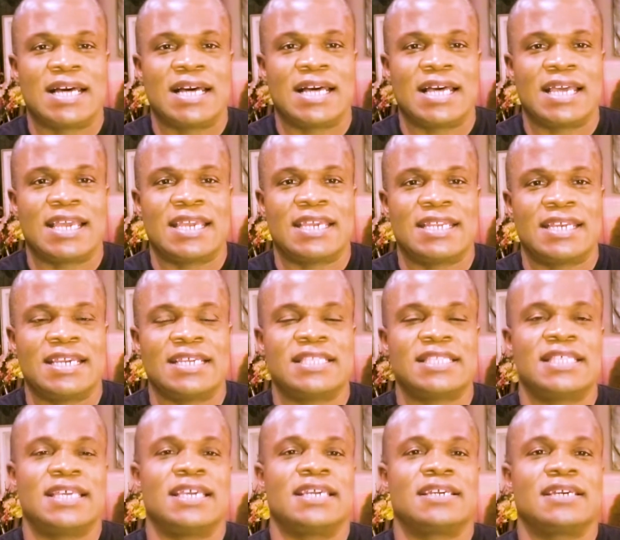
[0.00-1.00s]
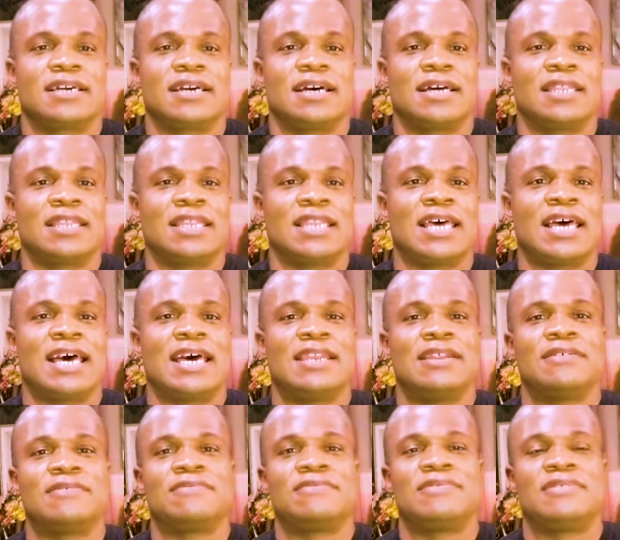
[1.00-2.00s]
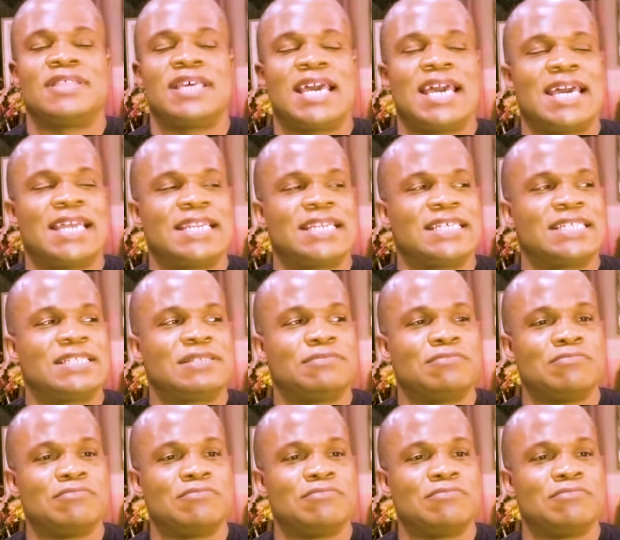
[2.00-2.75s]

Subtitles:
I think a lot of that is